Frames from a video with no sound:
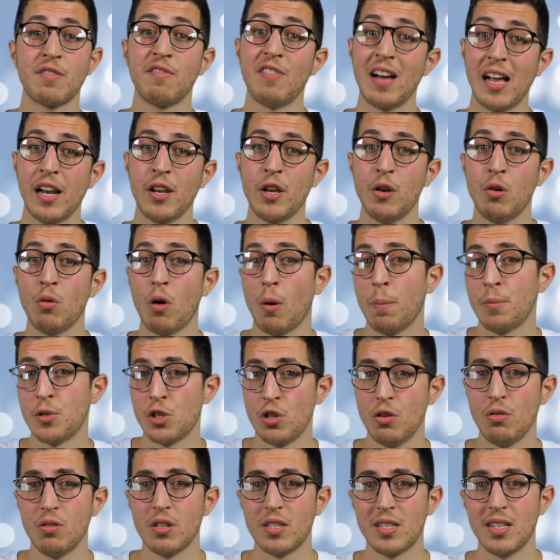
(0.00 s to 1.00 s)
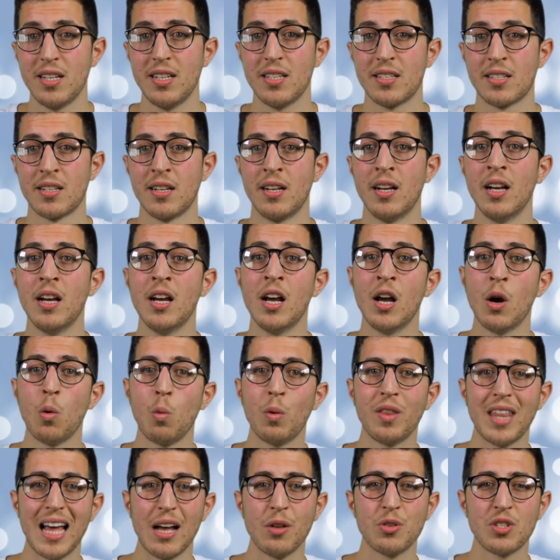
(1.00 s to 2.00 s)
value opportunities.
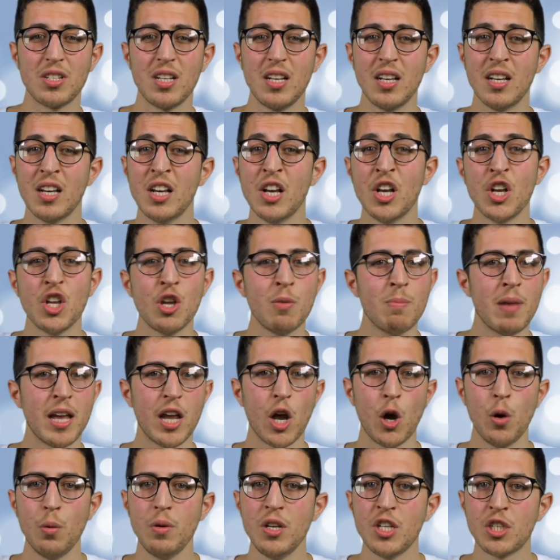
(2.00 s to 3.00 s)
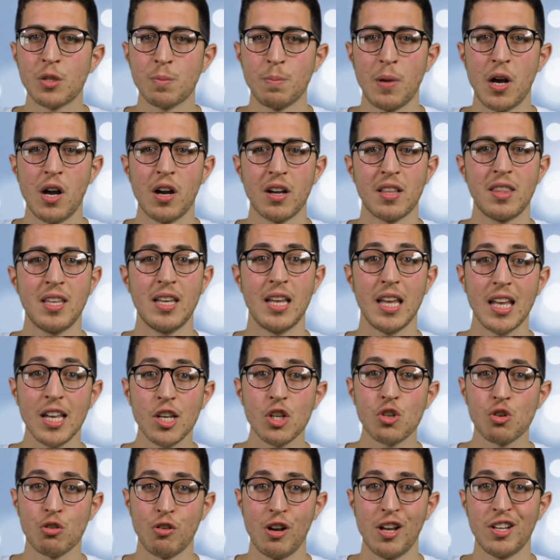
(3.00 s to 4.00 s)
Without it, you may only spark the
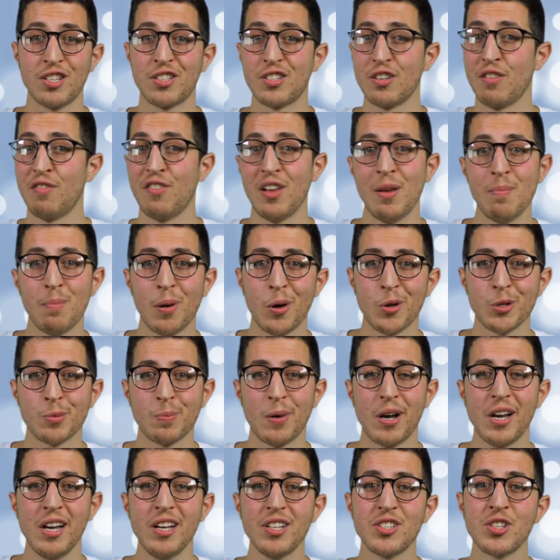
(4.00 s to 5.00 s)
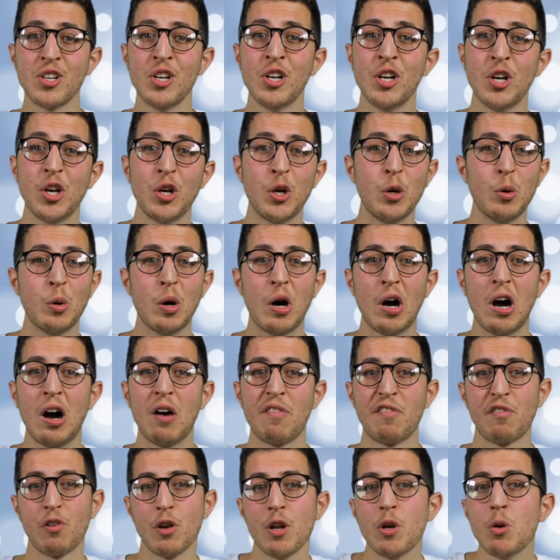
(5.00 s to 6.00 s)
interest of impulse buyers who
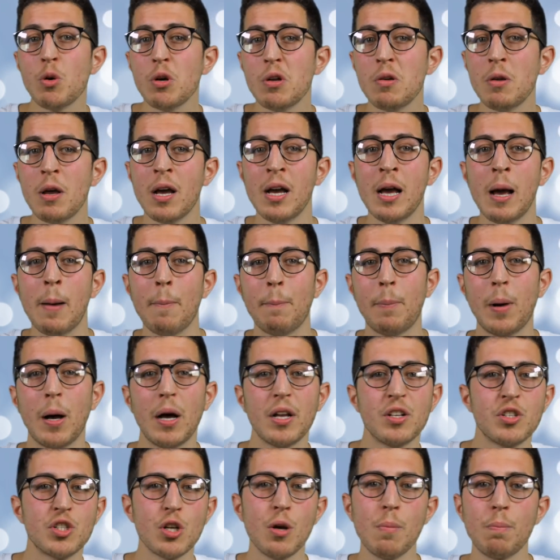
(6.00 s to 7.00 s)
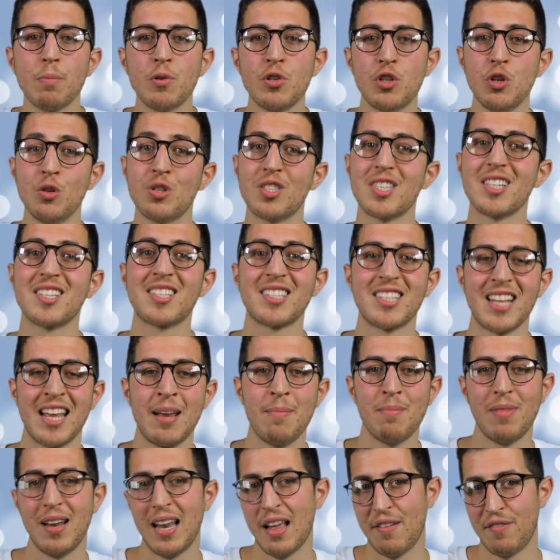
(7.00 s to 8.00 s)
are frequent but don't produce the
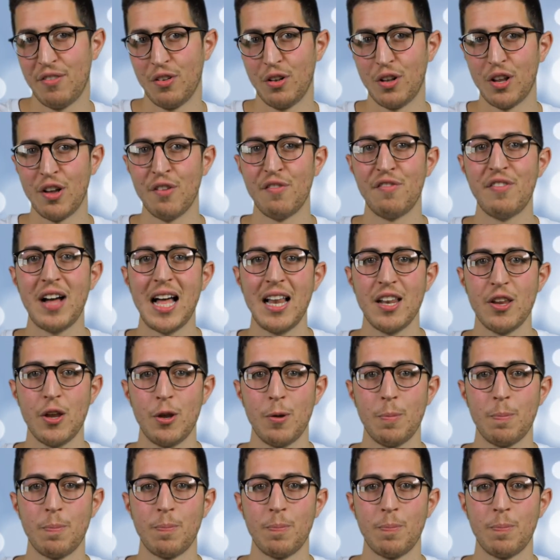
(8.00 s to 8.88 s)
same level of value.